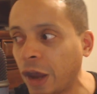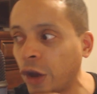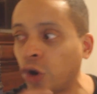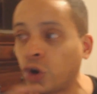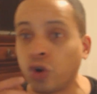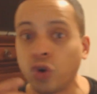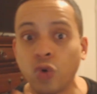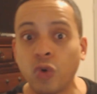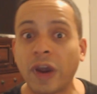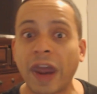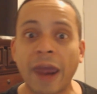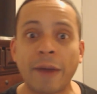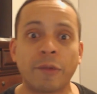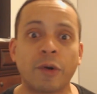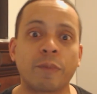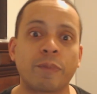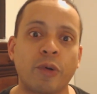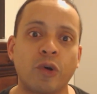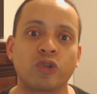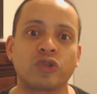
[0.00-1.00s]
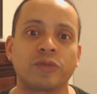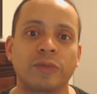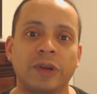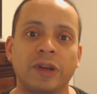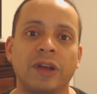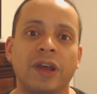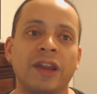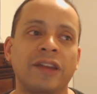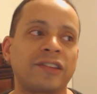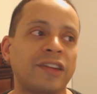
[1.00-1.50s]
And a new gamer approached me
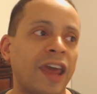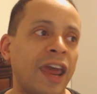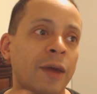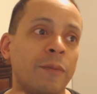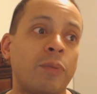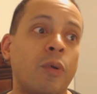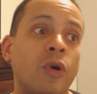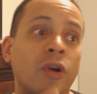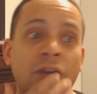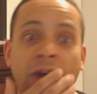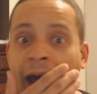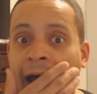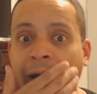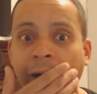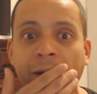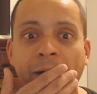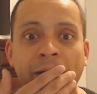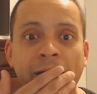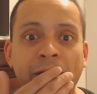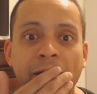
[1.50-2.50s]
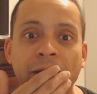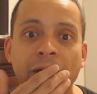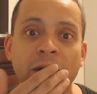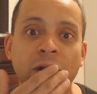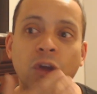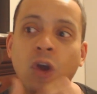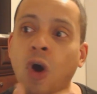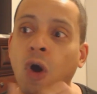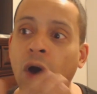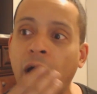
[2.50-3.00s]
and say, hey, Porterock,
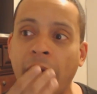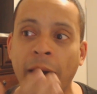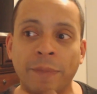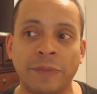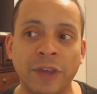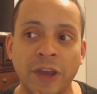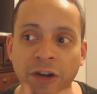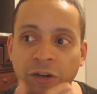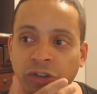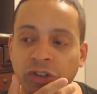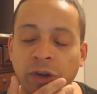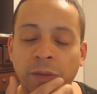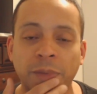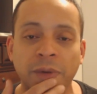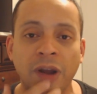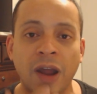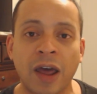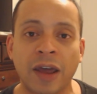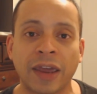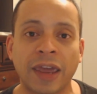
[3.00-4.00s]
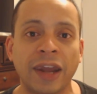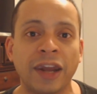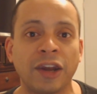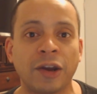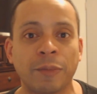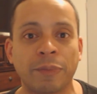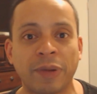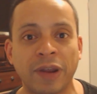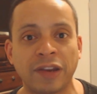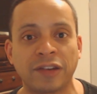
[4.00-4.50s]
yo, I'm thinking of jumping on
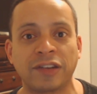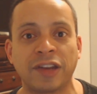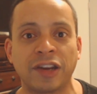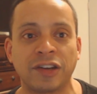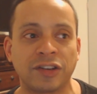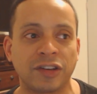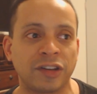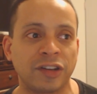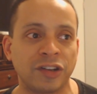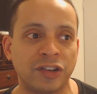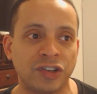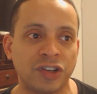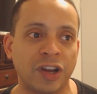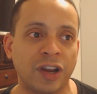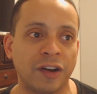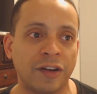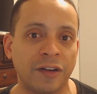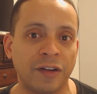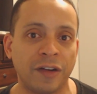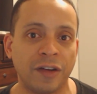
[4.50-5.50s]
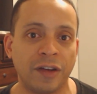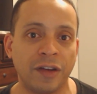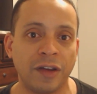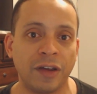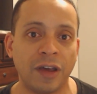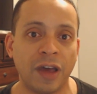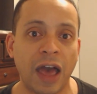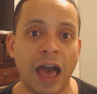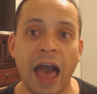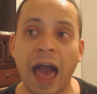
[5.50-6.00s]
getting a PlayStation this gen.
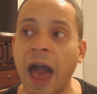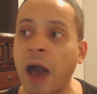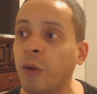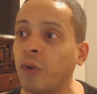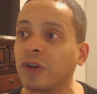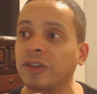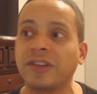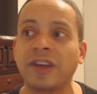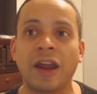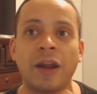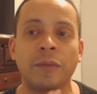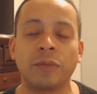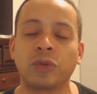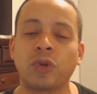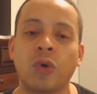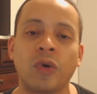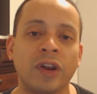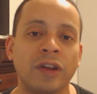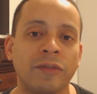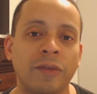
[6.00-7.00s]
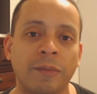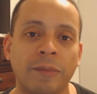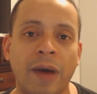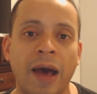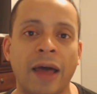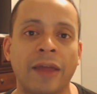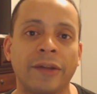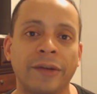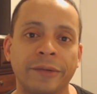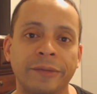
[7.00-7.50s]
I will tell them, don't even
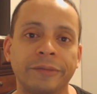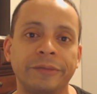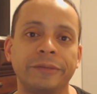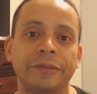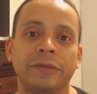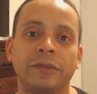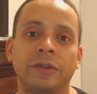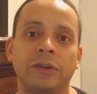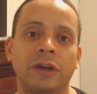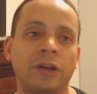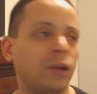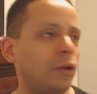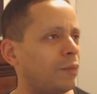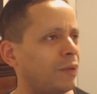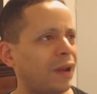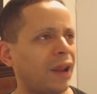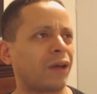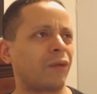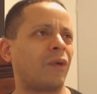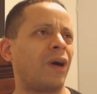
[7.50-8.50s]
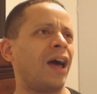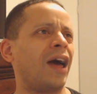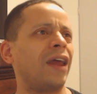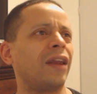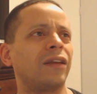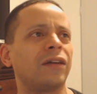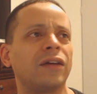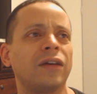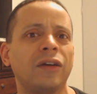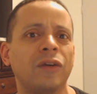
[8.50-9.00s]
bother. And they'll be like,
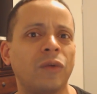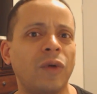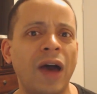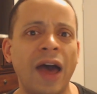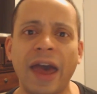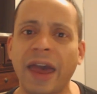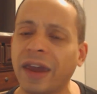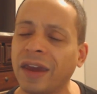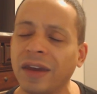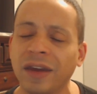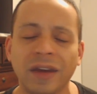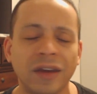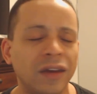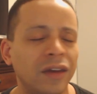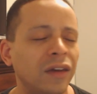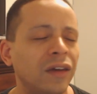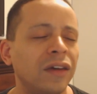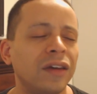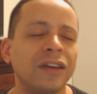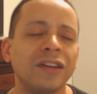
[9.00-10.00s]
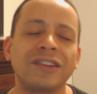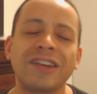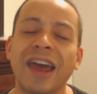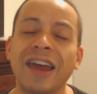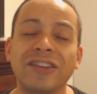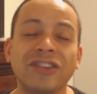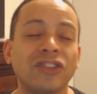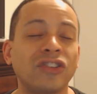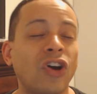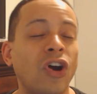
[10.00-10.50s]
what? Why?
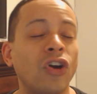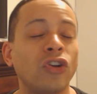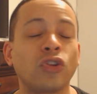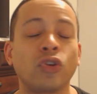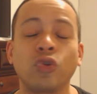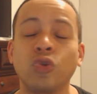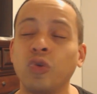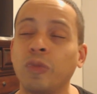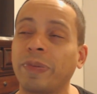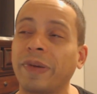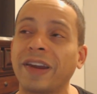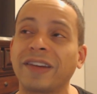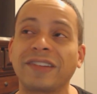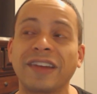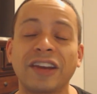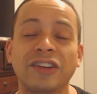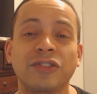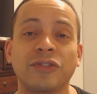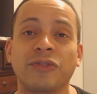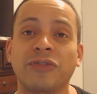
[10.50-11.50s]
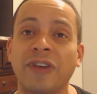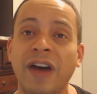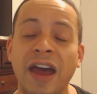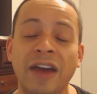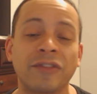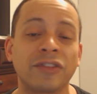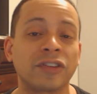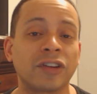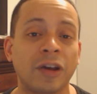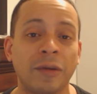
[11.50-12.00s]
Chances are the new PlayStation
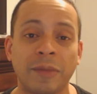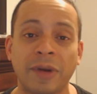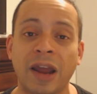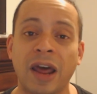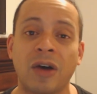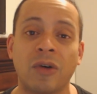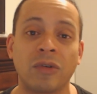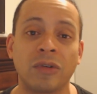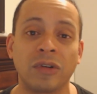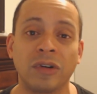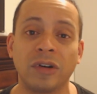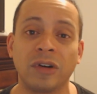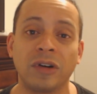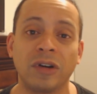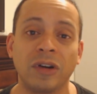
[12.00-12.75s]
5 is coming out